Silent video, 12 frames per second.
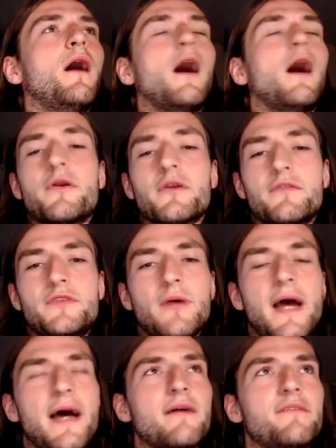I wonder if you
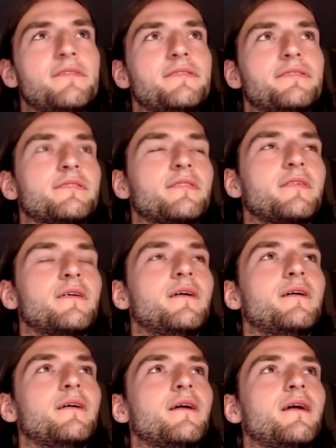have
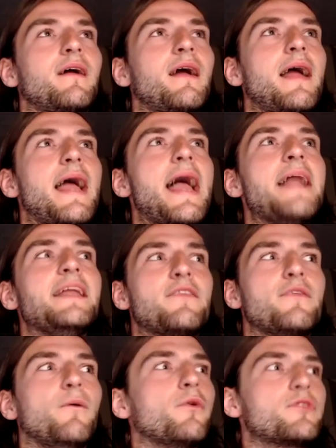any
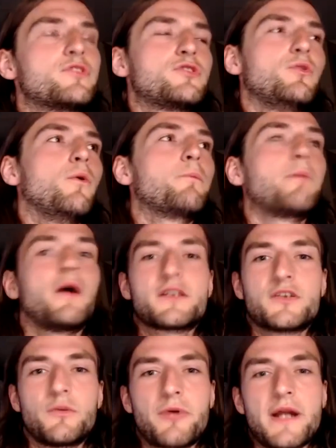thoughts or
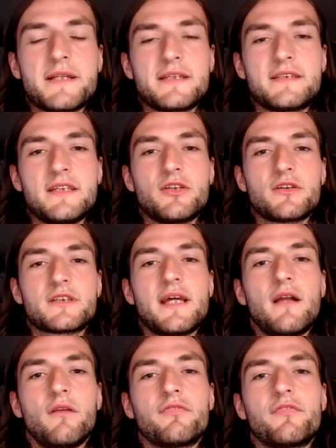personal practices
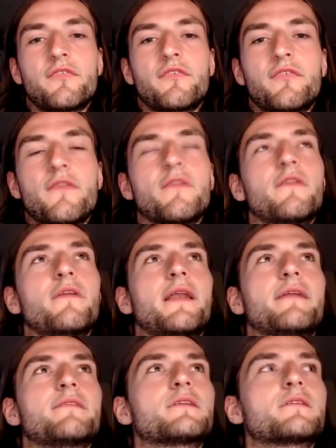yourself
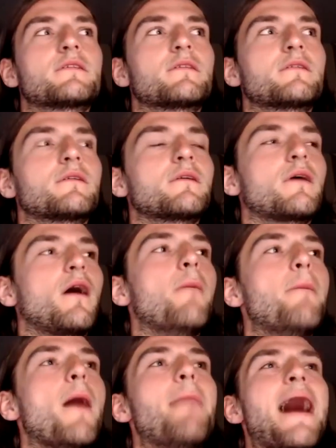that
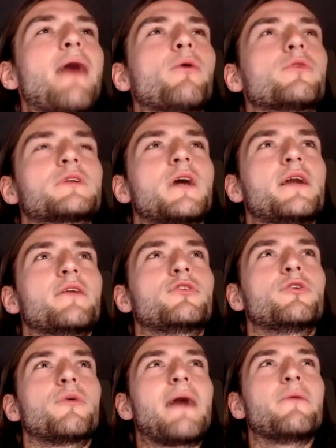about kind of
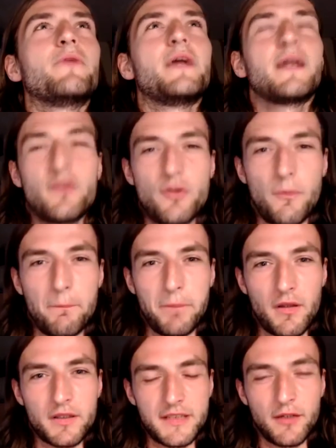grounding and not
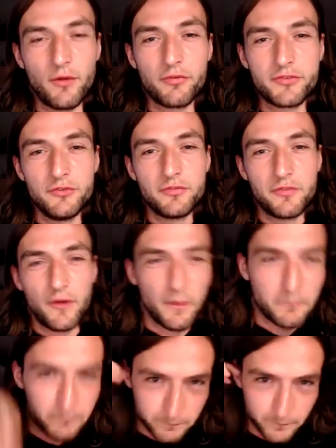blasting off too far.